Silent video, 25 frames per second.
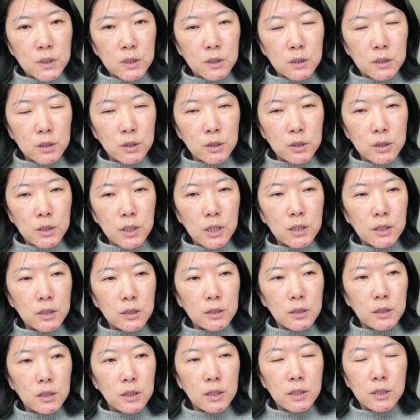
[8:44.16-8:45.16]

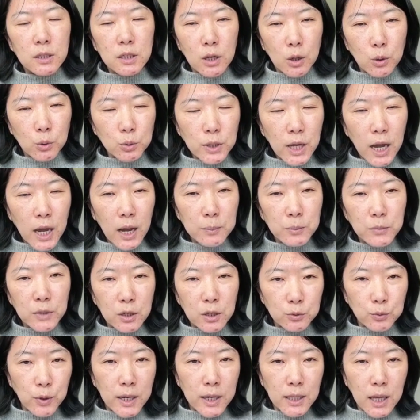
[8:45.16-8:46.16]
In the old time, they
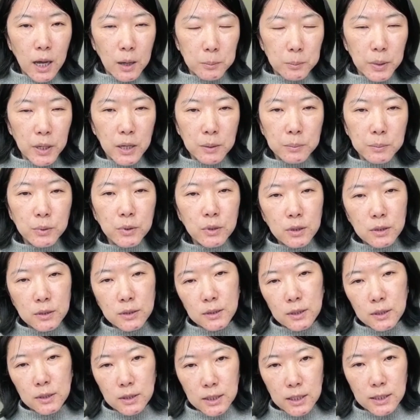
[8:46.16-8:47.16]
write on paper,
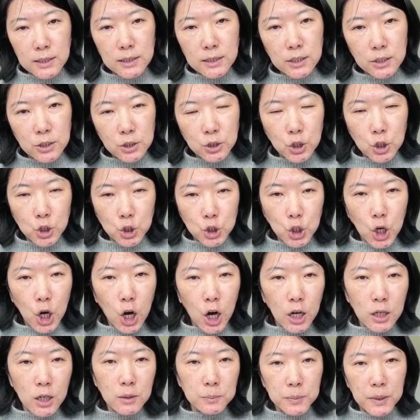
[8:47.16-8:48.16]
consider the
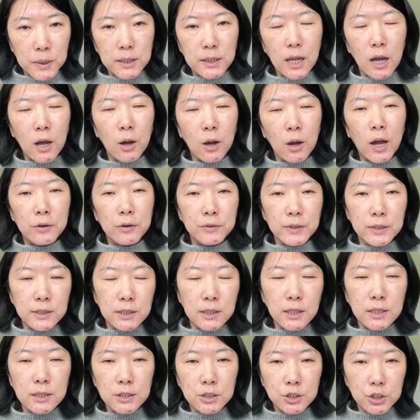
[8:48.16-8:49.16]
chart, but now
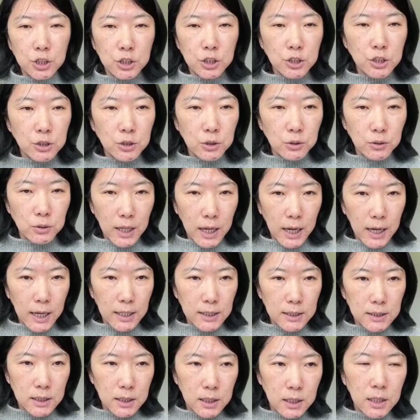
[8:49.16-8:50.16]
everything is
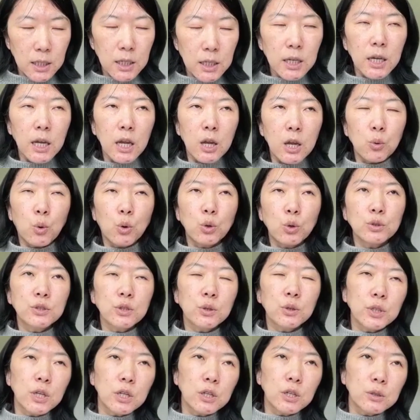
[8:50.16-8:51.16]
digitalized. It also
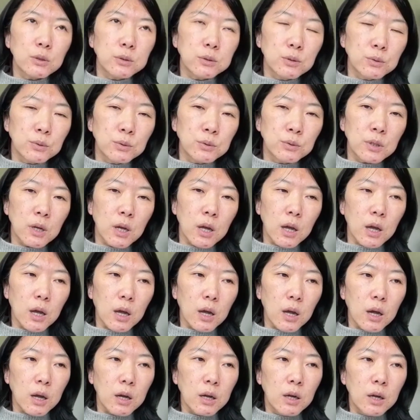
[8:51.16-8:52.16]
include
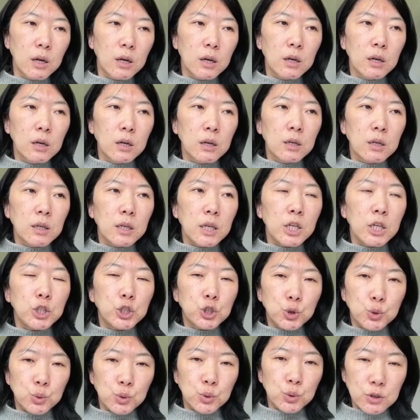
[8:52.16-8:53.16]

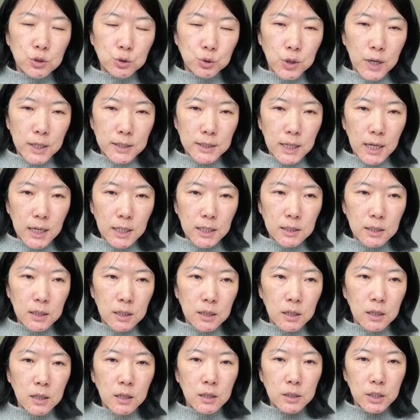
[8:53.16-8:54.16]
insurance
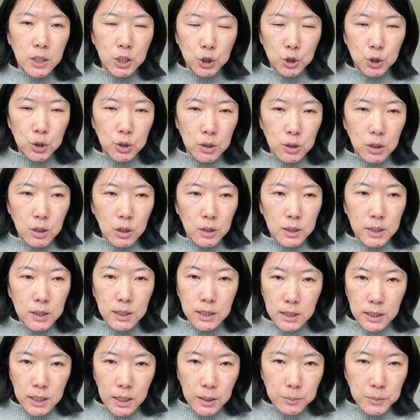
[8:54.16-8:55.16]

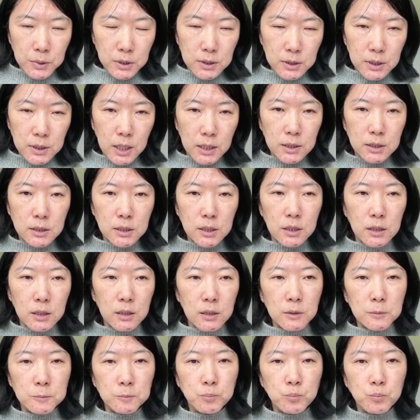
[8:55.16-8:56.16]
claims, that's
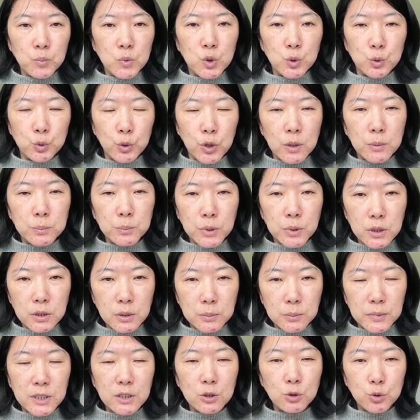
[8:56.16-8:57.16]

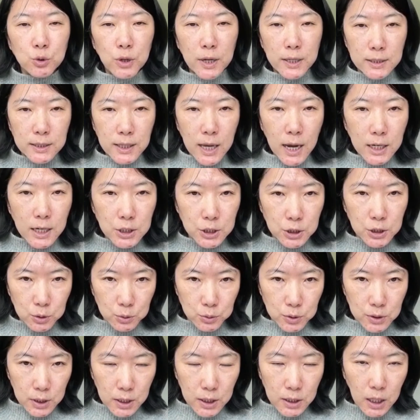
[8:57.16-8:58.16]
reimbursement
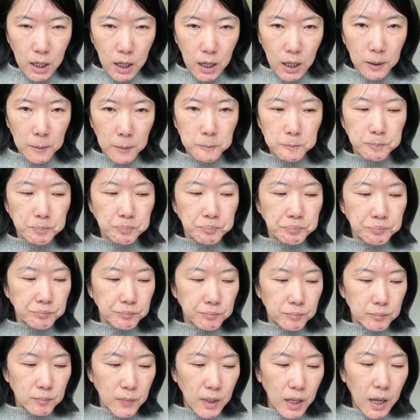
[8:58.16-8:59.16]
transactional data,
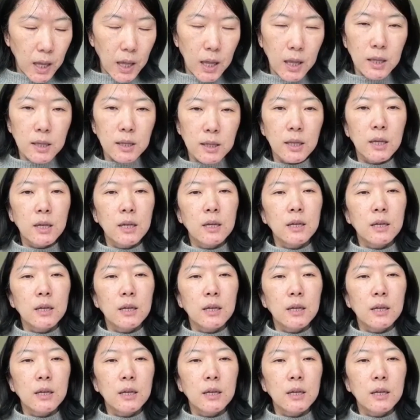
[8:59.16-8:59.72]
and